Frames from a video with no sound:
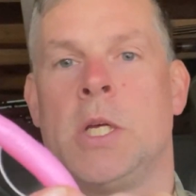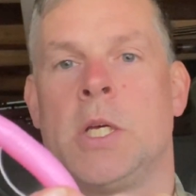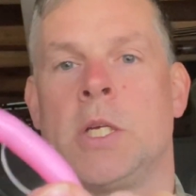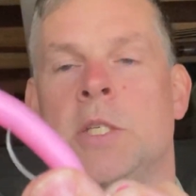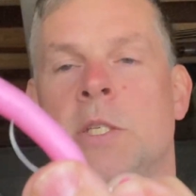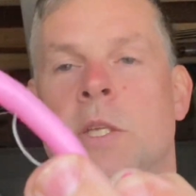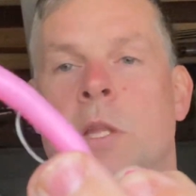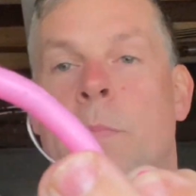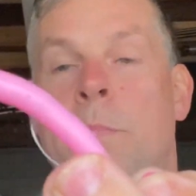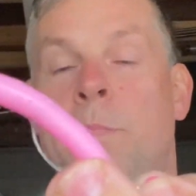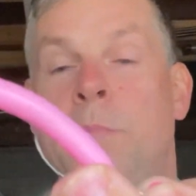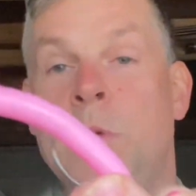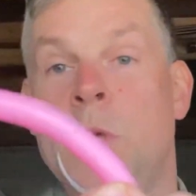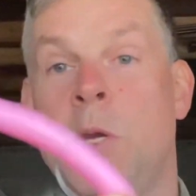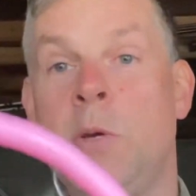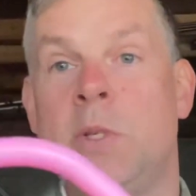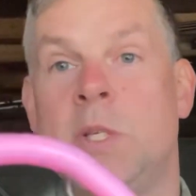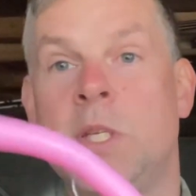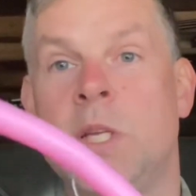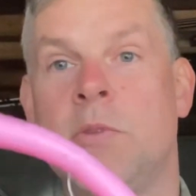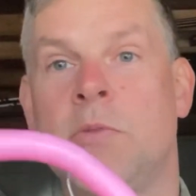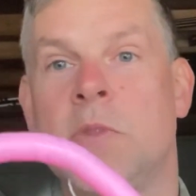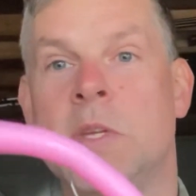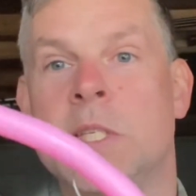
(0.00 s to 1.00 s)
So the
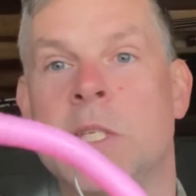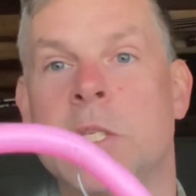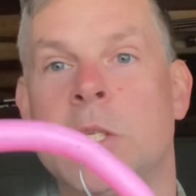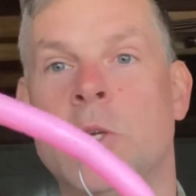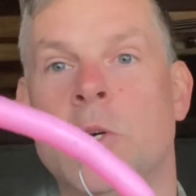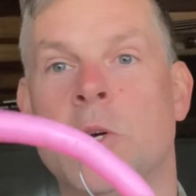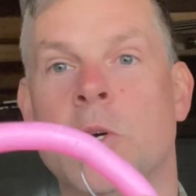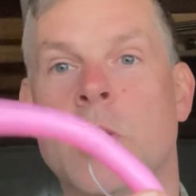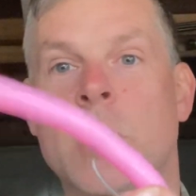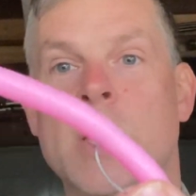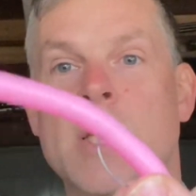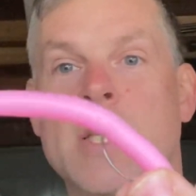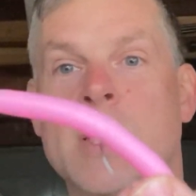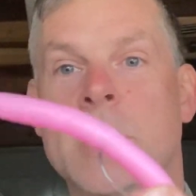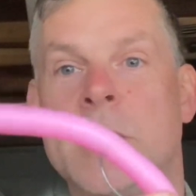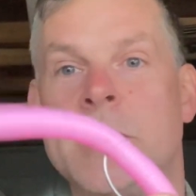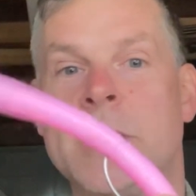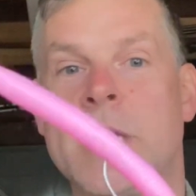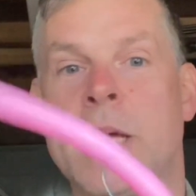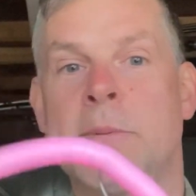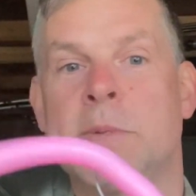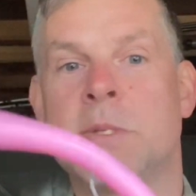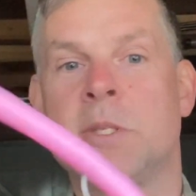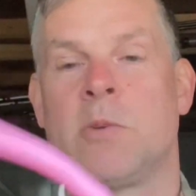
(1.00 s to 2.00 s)
beauty of this lure is, in the
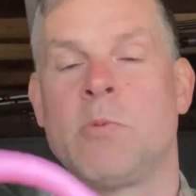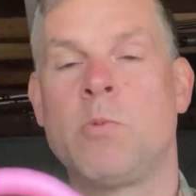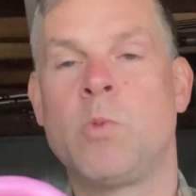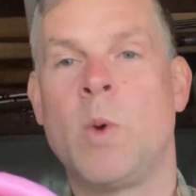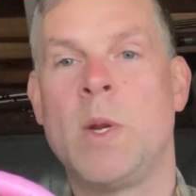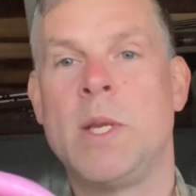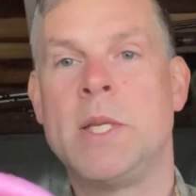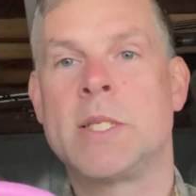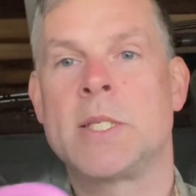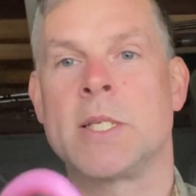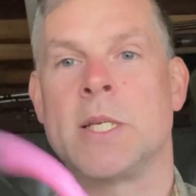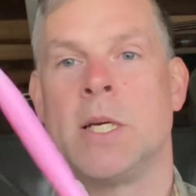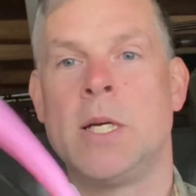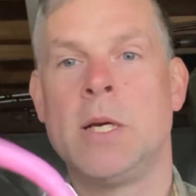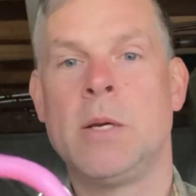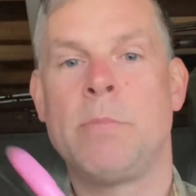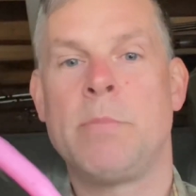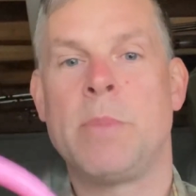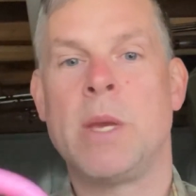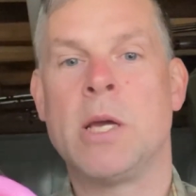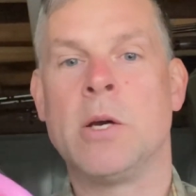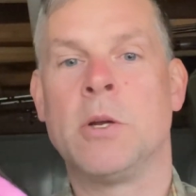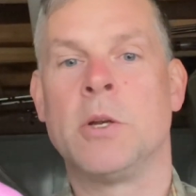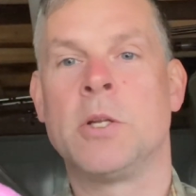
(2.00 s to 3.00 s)
depths of winter,
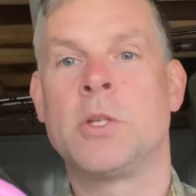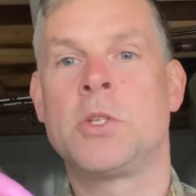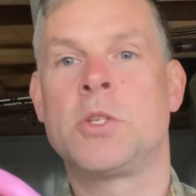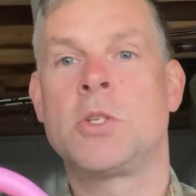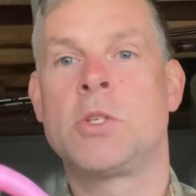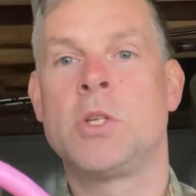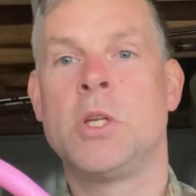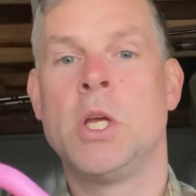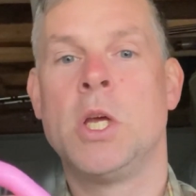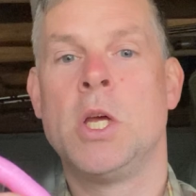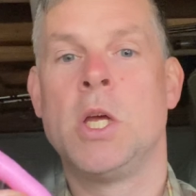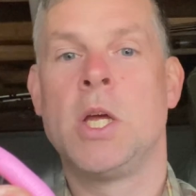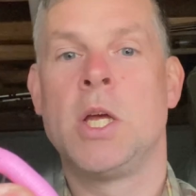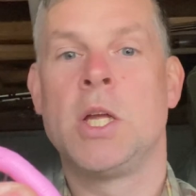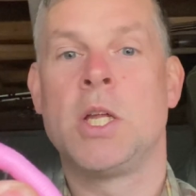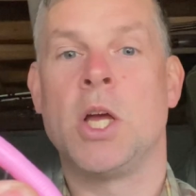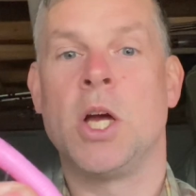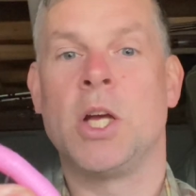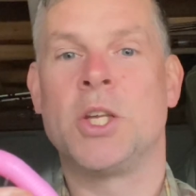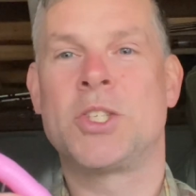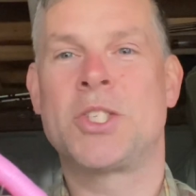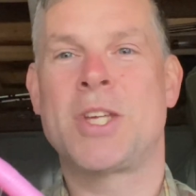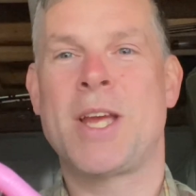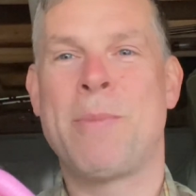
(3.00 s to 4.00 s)
being on
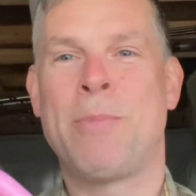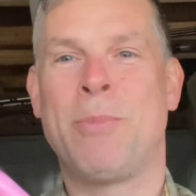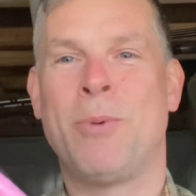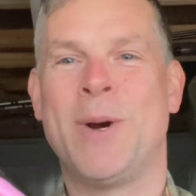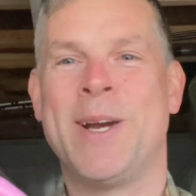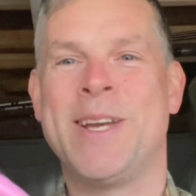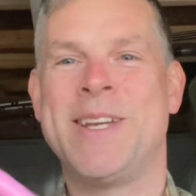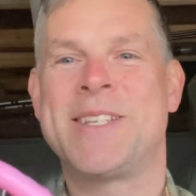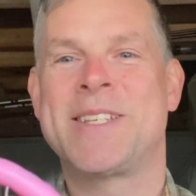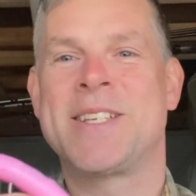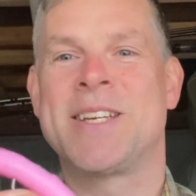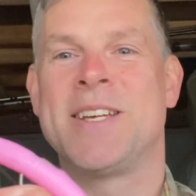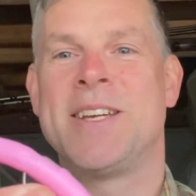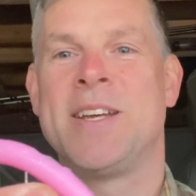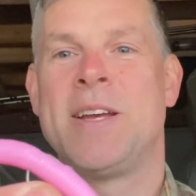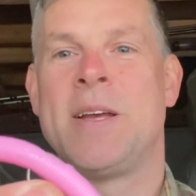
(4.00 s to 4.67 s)
a cheb weight,